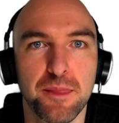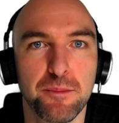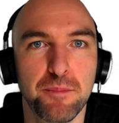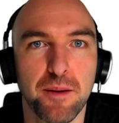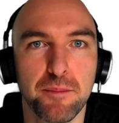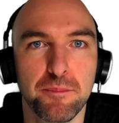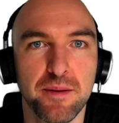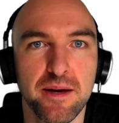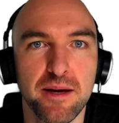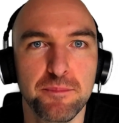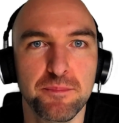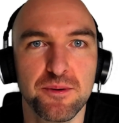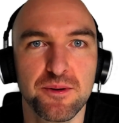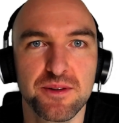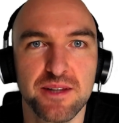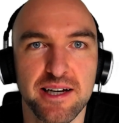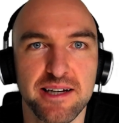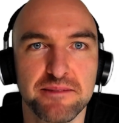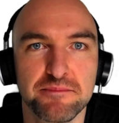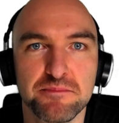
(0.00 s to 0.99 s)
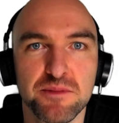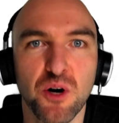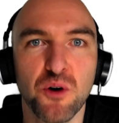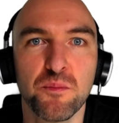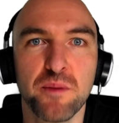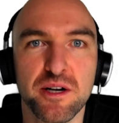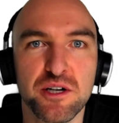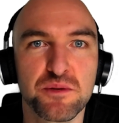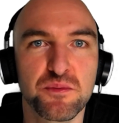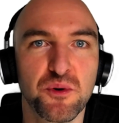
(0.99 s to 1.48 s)
people that know
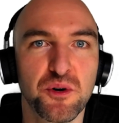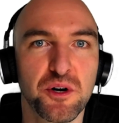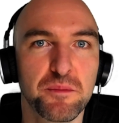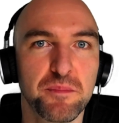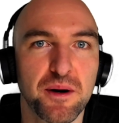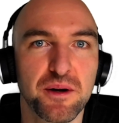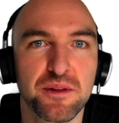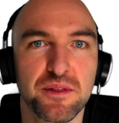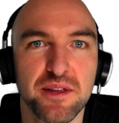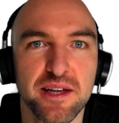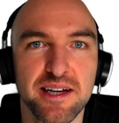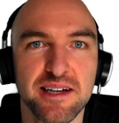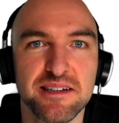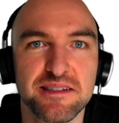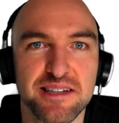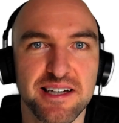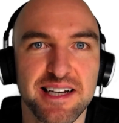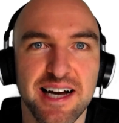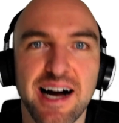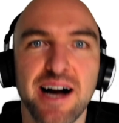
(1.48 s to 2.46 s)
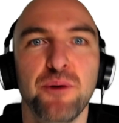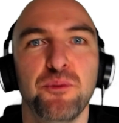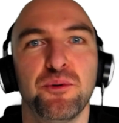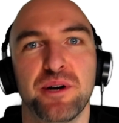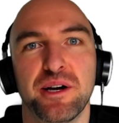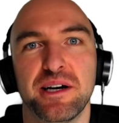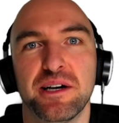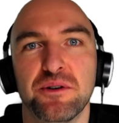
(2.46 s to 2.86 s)
much more about things that I want to know